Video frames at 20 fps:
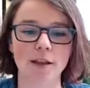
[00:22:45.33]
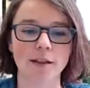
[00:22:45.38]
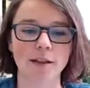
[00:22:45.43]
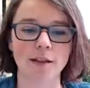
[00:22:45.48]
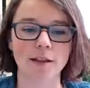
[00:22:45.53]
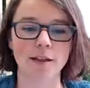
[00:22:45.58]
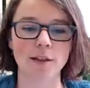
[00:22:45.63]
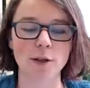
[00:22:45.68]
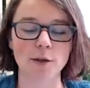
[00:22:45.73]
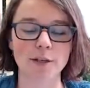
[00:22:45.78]

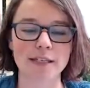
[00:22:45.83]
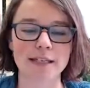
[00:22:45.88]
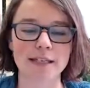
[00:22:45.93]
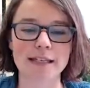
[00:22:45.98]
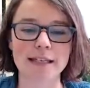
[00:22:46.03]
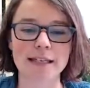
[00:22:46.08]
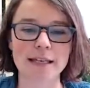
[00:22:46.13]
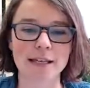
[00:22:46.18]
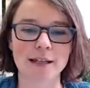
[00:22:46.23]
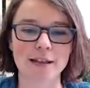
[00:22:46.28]
you can
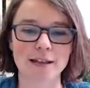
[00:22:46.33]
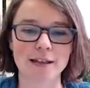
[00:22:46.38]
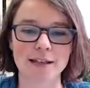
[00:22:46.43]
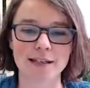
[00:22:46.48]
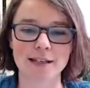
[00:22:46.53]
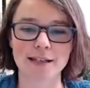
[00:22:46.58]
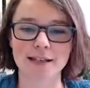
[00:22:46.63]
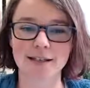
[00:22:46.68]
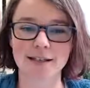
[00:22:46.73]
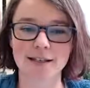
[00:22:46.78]
see
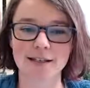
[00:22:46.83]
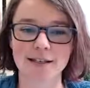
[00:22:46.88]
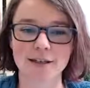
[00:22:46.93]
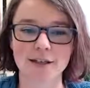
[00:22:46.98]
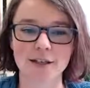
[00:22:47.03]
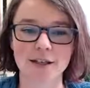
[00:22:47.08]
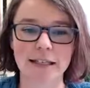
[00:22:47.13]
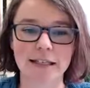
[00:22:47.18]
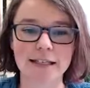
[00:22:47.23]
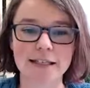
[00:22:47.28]
this
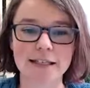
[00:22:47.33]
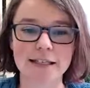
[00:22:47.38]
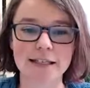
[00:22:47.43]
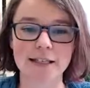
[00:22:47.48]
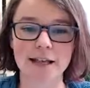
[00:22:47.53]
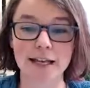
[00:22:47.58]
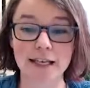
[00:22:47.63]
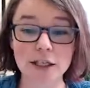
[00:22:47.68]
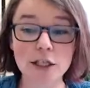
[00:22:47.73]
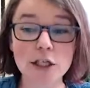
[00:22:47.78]

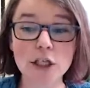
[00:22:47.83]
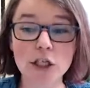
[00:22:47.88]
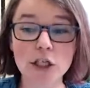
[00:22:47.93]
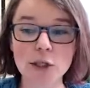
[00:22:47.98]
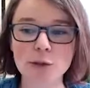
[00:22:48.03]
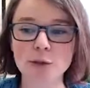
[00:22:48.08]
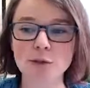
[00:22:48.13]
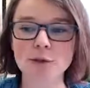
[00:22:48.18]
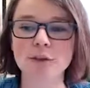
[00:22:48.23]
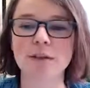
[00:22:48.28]

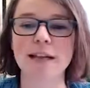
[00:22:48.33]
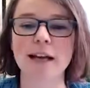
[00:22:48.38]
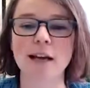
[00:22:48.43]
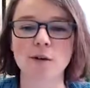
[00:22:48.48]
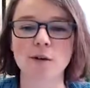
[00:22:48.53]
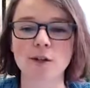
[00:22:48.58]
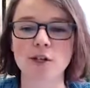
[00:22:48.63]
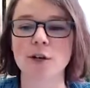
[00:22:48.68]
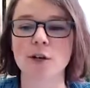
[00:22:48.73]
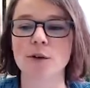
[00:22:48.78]
issue now
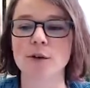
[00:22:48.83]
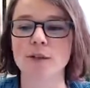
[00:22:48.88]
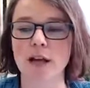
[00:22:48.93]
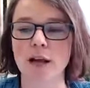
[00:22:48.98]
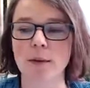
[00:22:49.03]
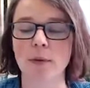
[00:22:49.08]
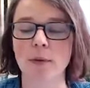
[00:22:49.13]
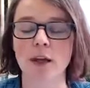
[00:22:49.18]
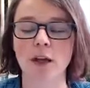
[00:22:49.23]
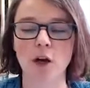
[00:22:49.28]
shows
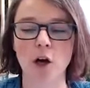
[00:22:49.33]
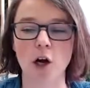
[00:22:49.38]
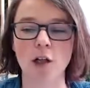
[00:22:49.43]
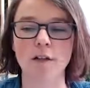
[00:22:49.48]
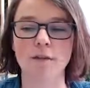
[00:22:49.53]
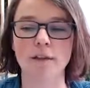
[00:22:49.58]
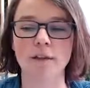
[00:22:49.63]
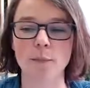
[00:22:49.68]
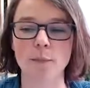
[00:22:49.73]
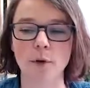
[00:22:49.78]
up in all of
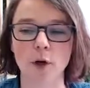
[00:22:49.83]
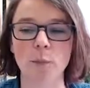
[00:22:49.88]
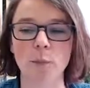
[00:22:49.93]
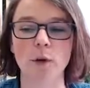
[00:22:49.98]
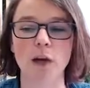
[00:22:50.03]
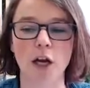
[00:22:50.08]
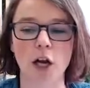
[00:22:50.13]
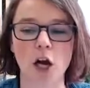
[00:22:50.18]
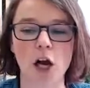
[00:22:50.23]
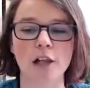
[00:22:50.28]
the
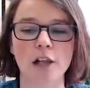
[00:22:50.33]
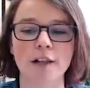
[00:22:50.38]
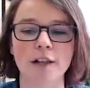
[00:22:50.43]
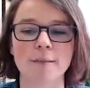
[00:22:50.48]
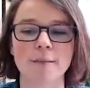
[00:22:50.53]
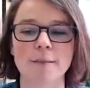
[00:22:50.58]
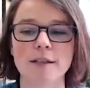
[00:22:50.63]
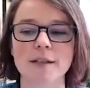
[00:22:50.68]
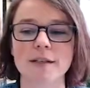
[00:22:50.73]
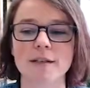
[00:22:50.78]
appropriate
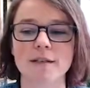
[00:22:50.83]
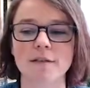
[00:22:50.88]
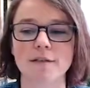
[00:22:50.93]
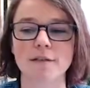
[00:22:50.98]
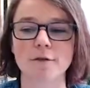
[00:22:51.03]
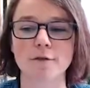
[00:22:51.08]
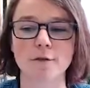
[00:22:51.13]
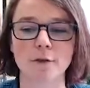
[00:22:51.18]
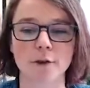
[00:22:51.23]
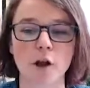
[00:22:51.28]
columns
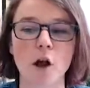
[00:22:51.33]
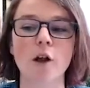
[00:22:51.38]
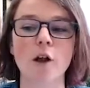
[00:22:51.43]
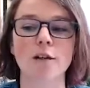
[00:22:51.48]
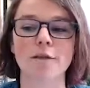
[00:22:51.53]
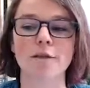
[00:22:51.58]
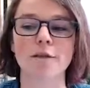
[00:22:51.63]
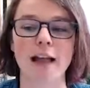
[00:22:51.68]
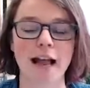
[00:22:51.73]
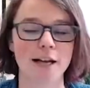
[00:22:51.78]
for all
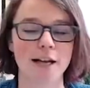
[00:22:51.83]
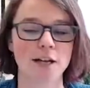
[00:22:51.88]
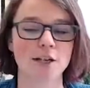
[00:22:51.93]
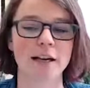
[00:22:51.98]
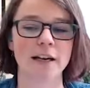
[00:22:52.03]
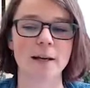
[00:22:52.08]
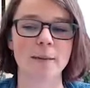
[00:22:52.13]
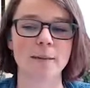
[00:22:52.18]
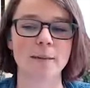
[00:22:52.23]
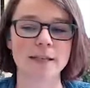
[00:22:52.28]
of the action
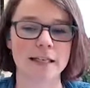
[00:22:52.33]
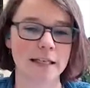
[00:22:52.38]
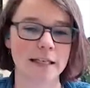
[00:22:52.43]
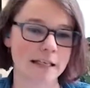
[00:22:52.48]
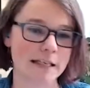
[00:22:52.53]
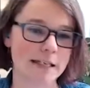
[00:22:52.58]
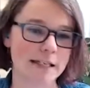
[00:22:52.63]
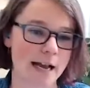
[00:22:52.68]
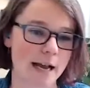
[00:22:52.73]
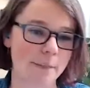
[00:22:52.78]
items that
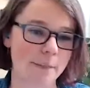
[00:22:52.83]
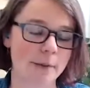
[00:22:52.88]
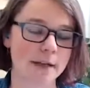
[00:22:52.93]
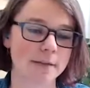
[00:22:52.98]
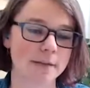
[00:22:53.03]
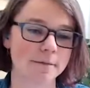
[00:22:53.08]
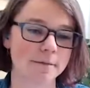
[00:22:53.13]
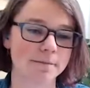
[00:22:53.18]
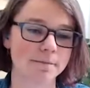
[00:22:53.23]
need to happen.